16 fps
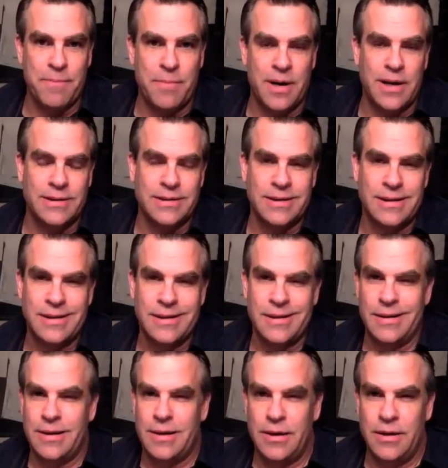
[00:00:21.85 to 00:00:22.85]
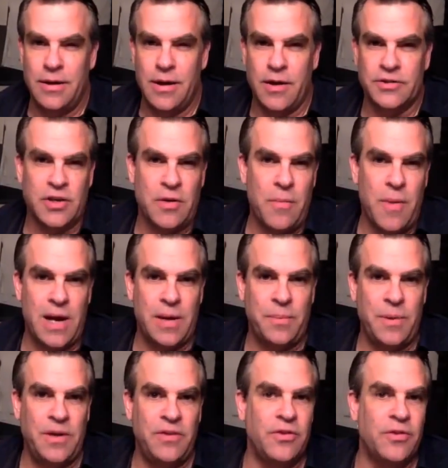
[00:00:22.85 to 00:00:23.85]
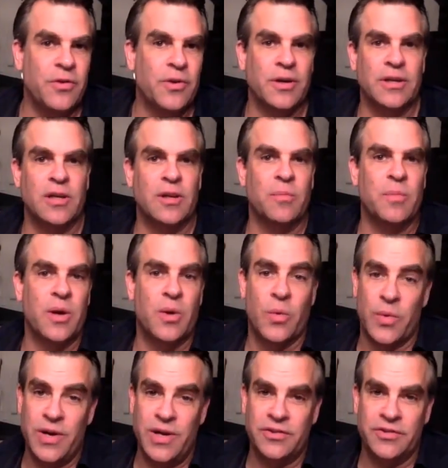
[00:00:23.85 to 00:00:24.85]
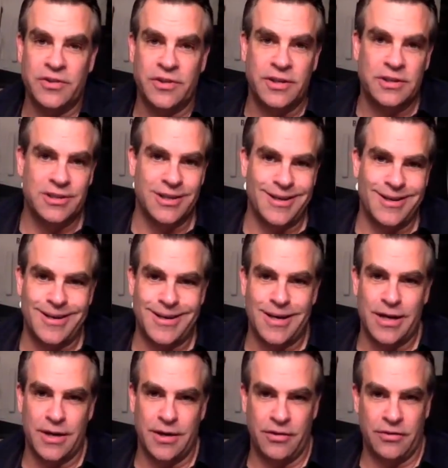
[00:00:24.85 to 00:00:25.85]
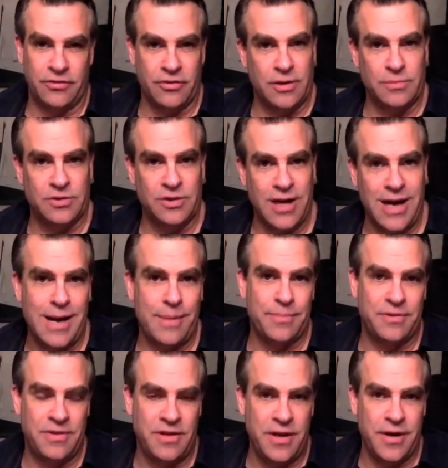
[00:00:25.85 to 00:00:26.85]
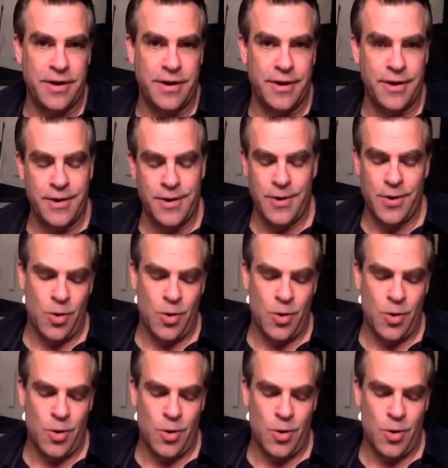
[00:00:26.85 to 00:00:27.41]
But you also might be doing a little bit of research on some top tier